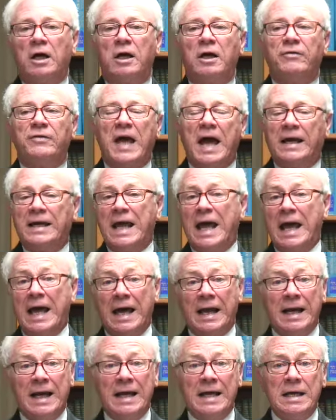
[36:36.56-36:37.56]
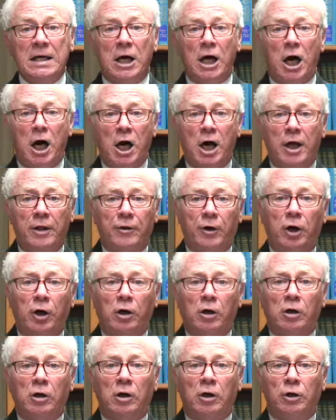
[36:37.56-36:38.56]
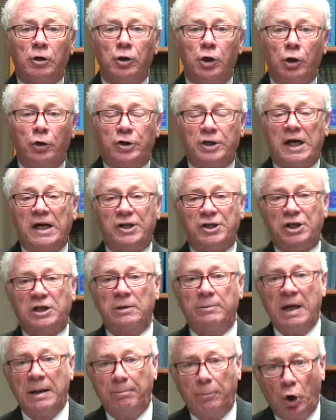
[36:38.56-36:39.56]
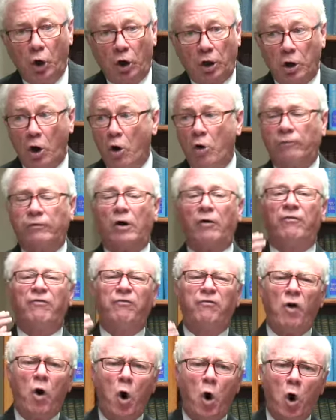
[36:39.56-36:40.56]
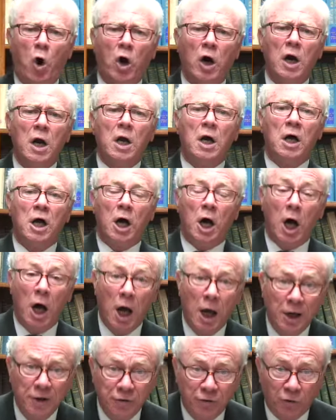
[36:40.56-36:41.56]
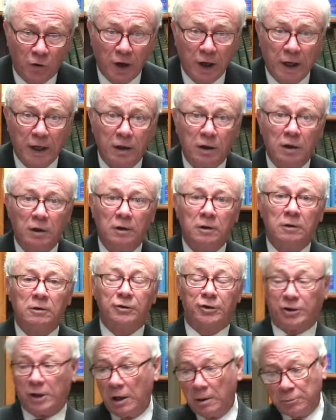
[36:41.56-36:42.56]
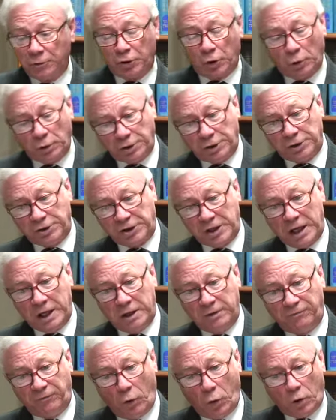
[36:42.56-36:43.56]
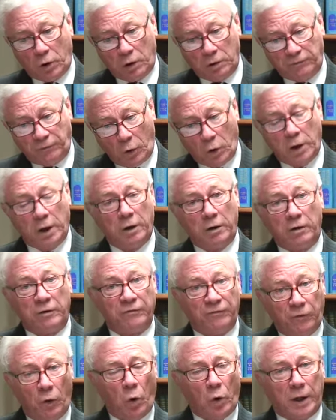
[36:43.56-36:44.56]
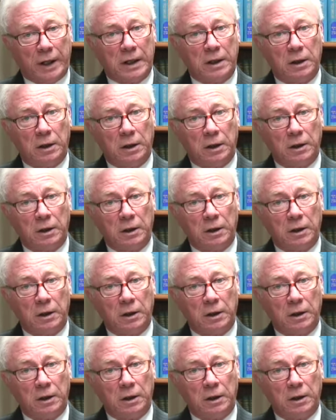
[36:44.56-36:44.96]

than any other New Testament book, over 400. Some sources say four, 440.